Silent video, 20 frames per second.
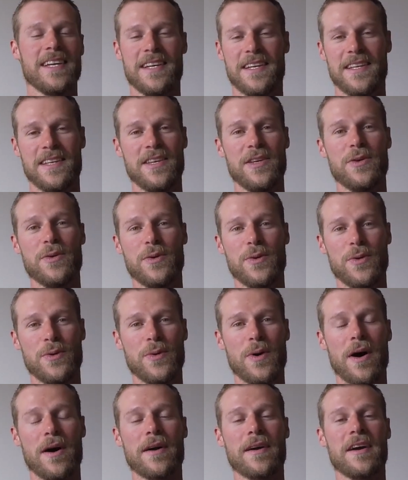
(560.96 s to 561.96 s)
You
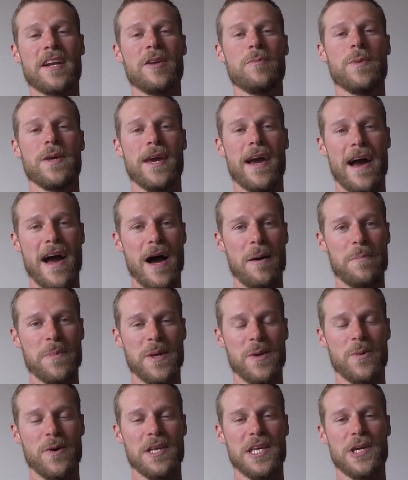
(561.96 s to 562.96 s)
are gonna be happy
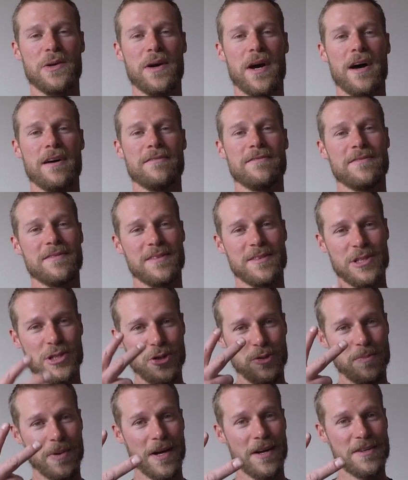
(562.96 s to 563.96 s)
when you have
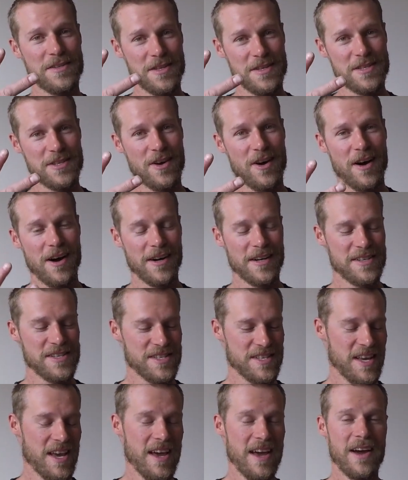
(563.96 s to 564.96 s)
2 pairs of
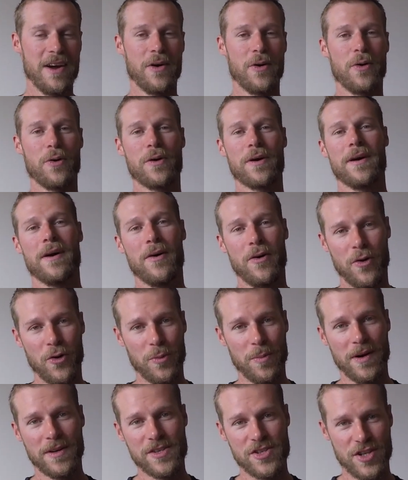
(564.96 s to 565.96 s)
socks or a whole
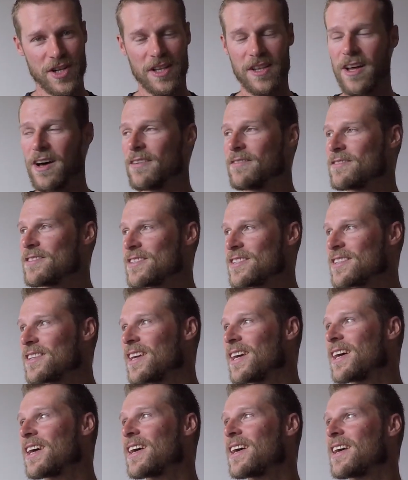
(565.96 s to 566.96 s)
bunch of gloves.
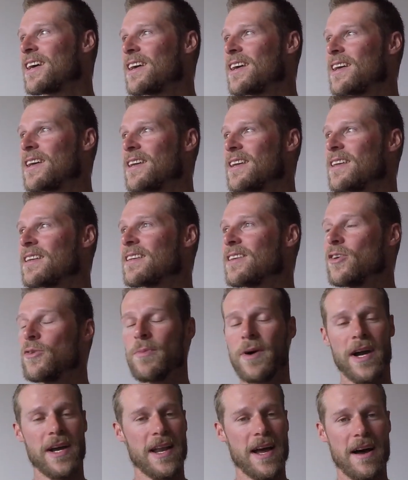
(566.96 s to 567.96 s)
You
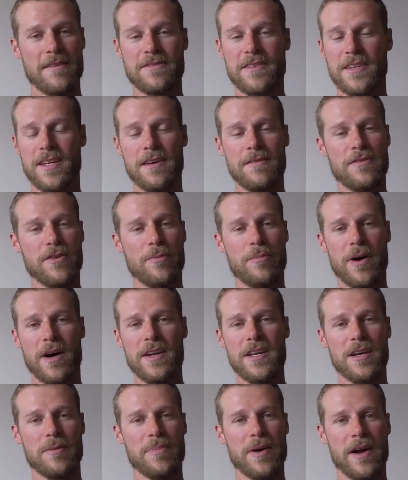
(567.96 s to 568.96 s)
might have to give your
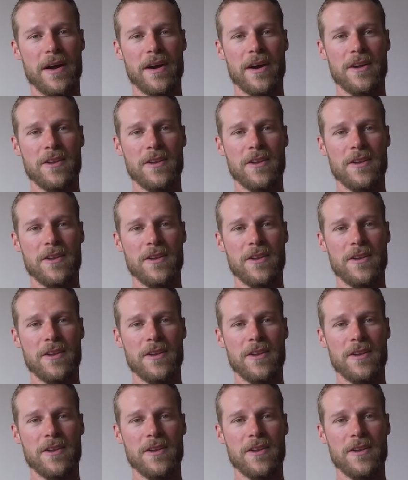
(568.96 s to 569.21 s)
buddy a pair of